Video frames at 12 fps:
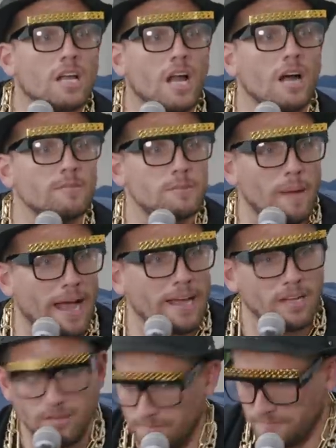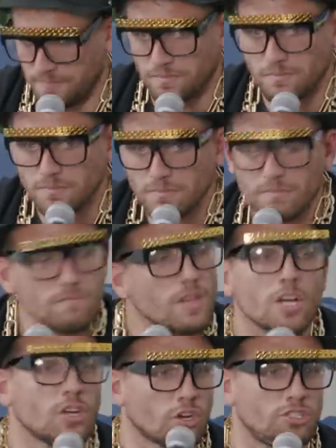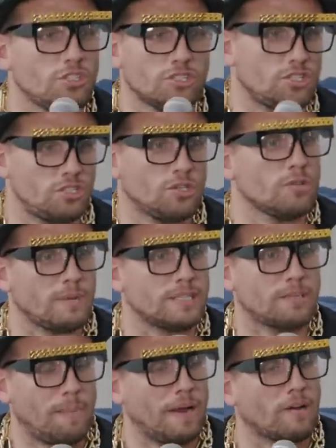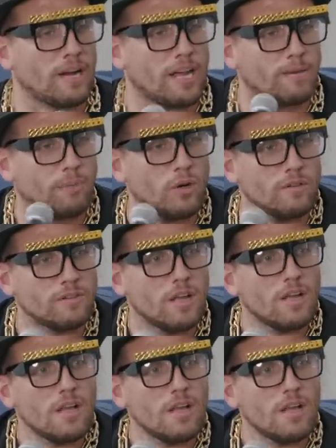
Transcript: Comes back. no, she just assumed as a parent I approved.